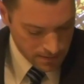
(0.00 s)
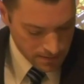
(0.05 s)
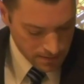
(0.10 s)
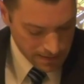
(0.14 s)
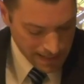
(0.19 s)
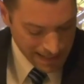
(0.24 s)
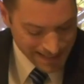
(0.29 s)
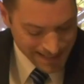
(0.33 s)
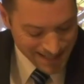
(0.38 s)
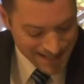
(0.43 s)

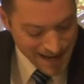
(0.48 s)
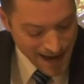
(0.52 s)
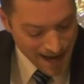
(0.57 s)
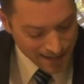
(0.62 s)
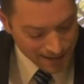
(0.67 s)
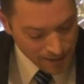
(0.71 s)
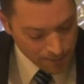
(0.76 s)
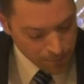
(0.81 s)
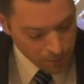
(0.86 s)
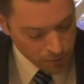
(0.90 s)
That's
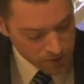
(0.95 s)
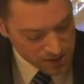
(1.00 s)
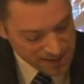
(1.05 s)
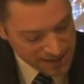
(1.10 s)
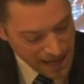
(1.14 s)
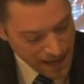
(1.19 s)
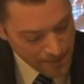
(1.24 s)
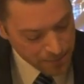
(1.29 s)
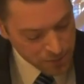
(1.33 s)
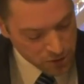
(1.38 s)
not the
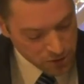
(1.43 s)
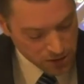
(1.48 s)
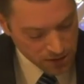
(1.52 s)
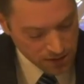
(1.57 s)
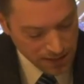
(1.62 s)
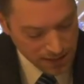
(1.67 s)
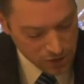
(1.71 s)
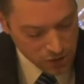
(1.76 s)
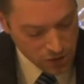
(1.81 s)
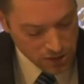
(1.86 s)
perception
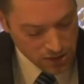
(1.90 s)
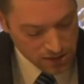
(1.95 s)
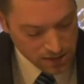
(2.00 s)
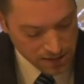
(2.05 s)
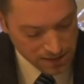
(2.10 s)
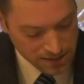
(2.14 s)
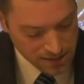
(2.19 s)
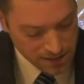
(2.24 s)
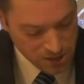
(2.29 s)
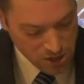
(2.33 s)
that
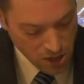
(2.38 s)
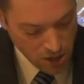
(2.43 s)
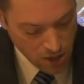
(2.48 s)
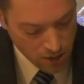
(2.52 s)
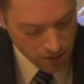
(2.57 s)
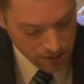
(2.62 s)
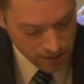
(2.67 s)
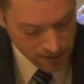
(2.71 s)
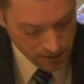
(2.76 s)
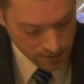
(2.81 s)
Jesus is
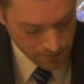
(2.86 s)
talking